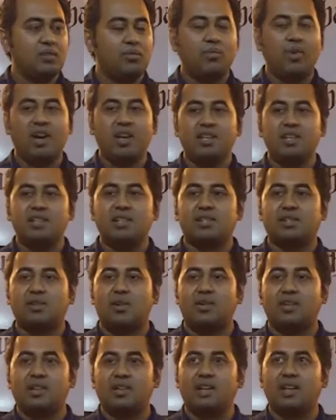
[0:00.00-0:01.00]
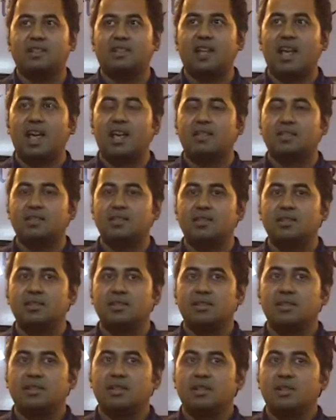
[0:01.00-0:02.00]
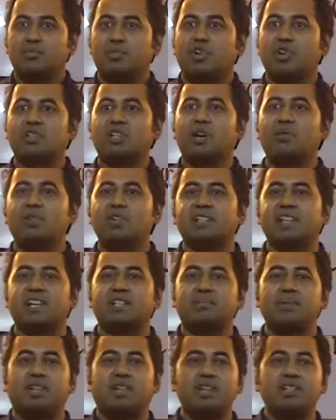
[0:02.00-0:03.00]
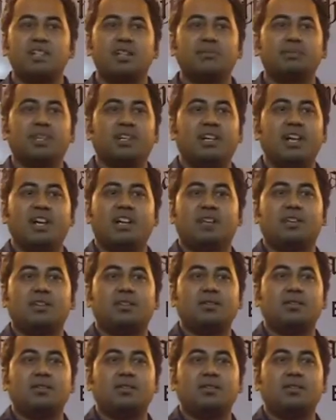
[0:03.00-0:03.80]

Why he is talking like that? Because I was expecting something like,